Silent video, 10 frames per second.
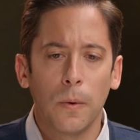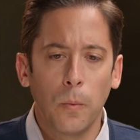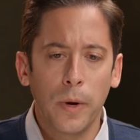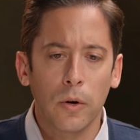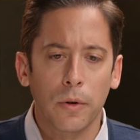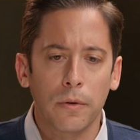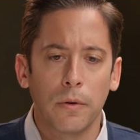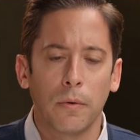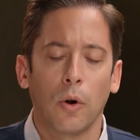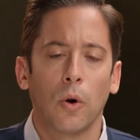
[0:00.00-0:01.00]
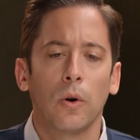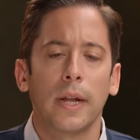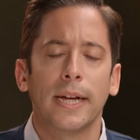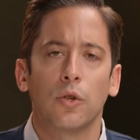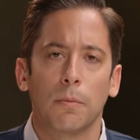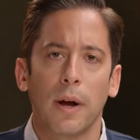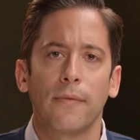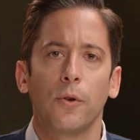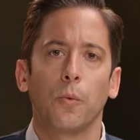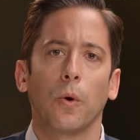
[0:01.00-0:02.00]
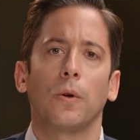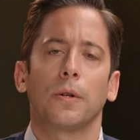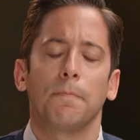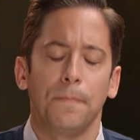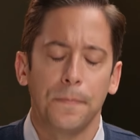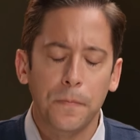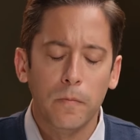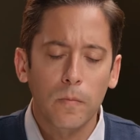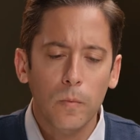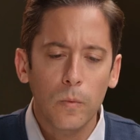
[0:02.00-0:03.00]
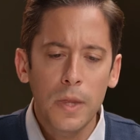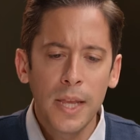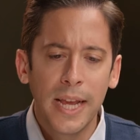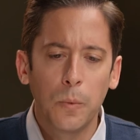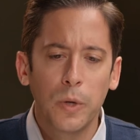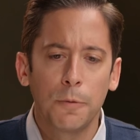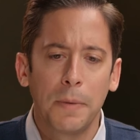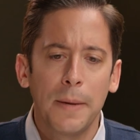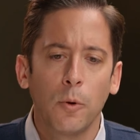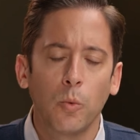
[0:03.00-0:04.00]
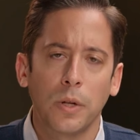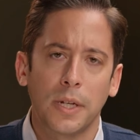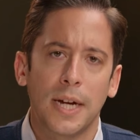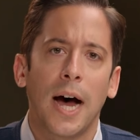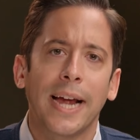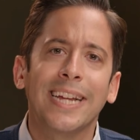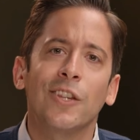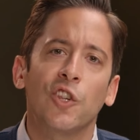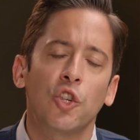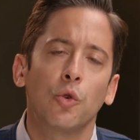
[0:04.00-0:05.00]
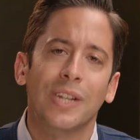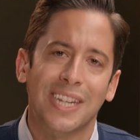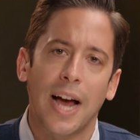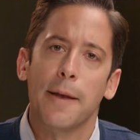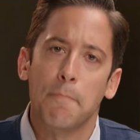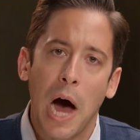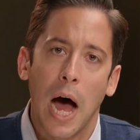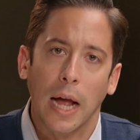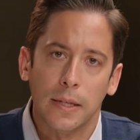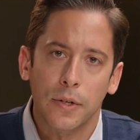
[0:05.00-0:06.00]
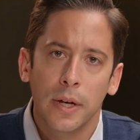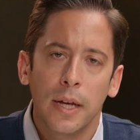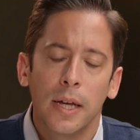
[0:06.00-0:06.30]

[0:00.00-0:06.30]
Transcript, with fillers: We are hurtling into a brave new world in which people will die in suicide pods.